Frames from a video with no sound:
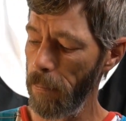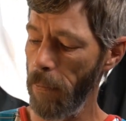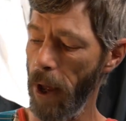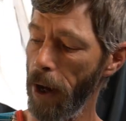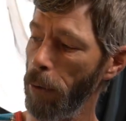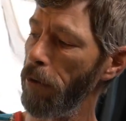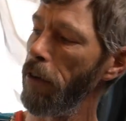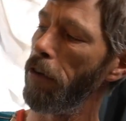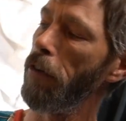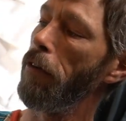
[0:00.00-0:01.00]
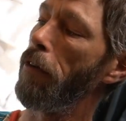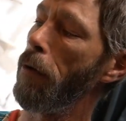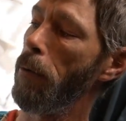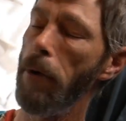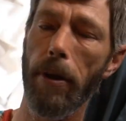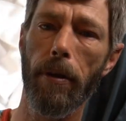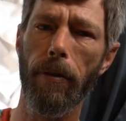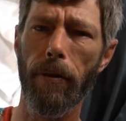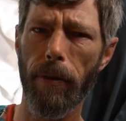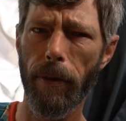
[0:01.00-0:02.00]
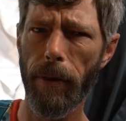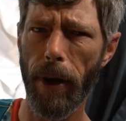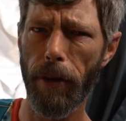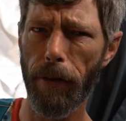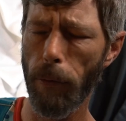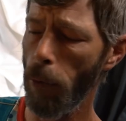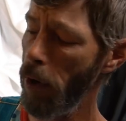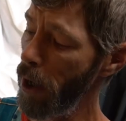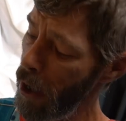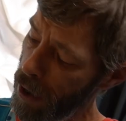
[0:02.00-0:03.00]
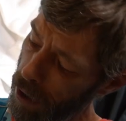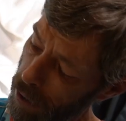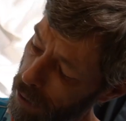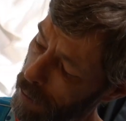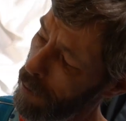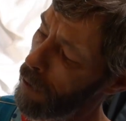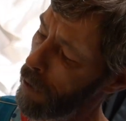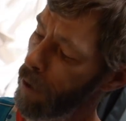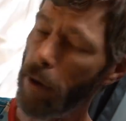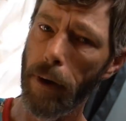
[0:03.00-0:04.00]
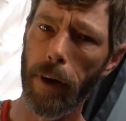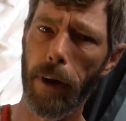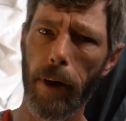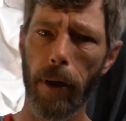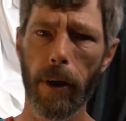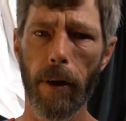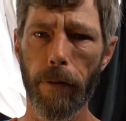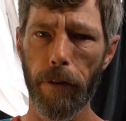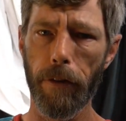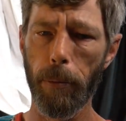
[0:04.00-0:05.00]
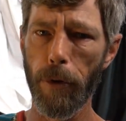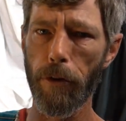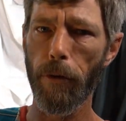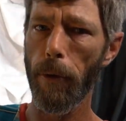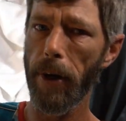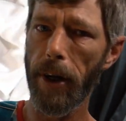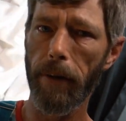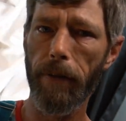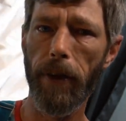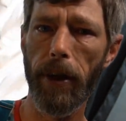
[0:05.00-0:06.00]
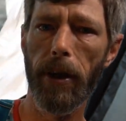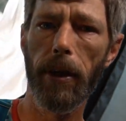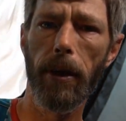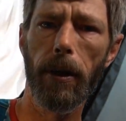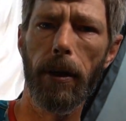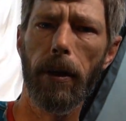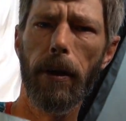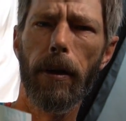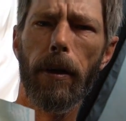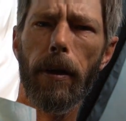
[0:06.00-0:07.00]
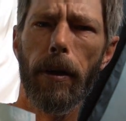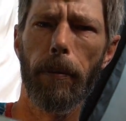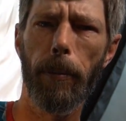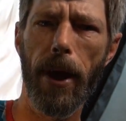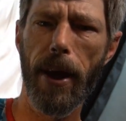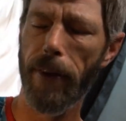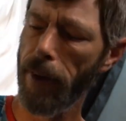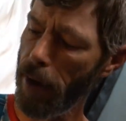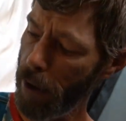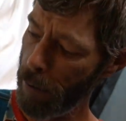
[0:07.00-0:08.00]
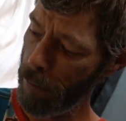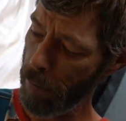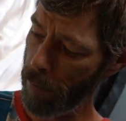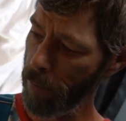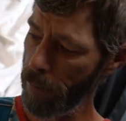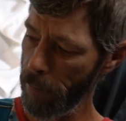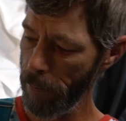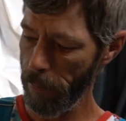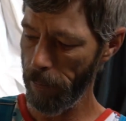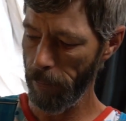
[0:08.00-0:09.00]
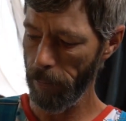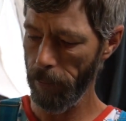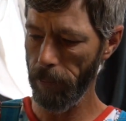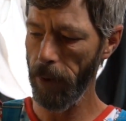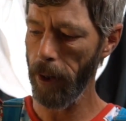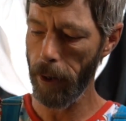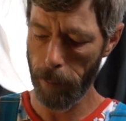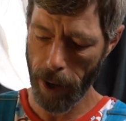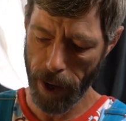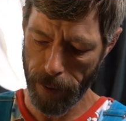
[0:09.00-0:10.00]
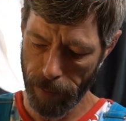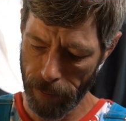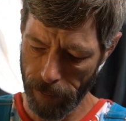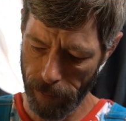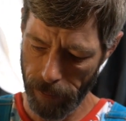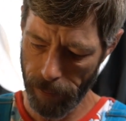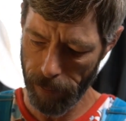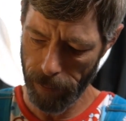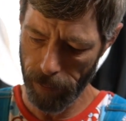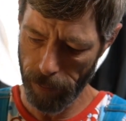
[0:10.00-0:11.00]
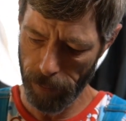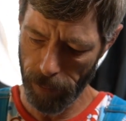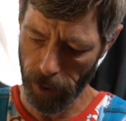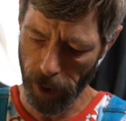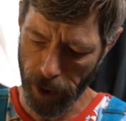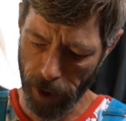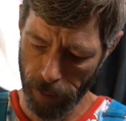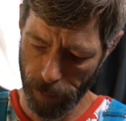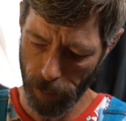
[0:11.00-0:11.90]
Acquisition zone, nice and wide. Covers the majority of the pad there, the inner pad liner.